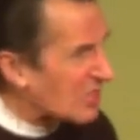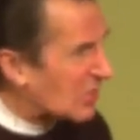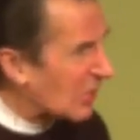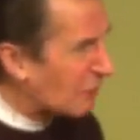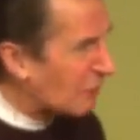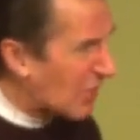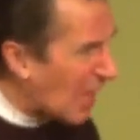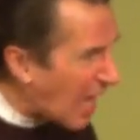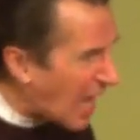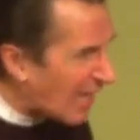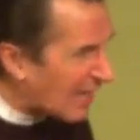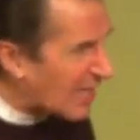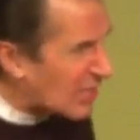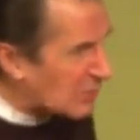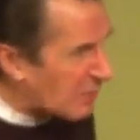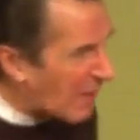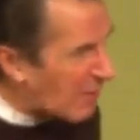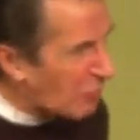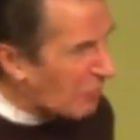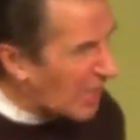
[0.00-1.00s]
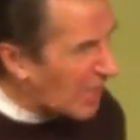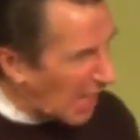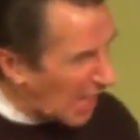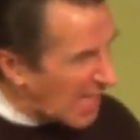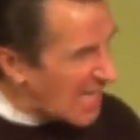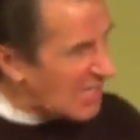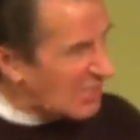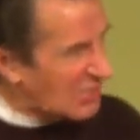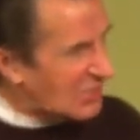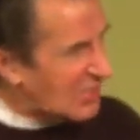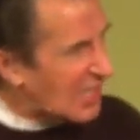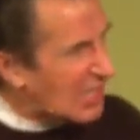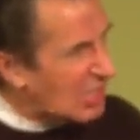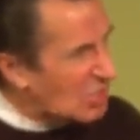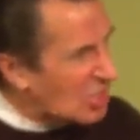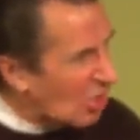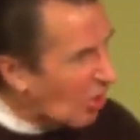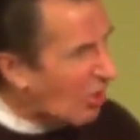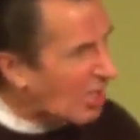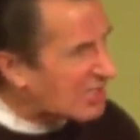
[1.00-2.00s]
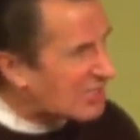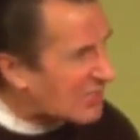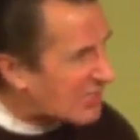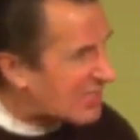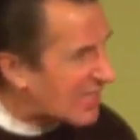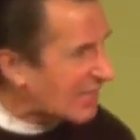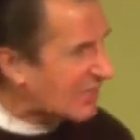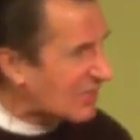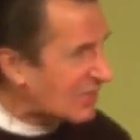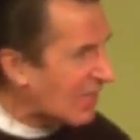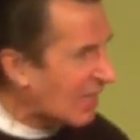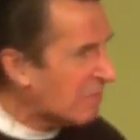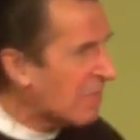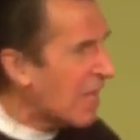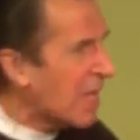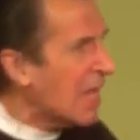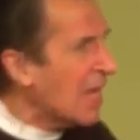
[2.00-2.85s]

of God has been released in your system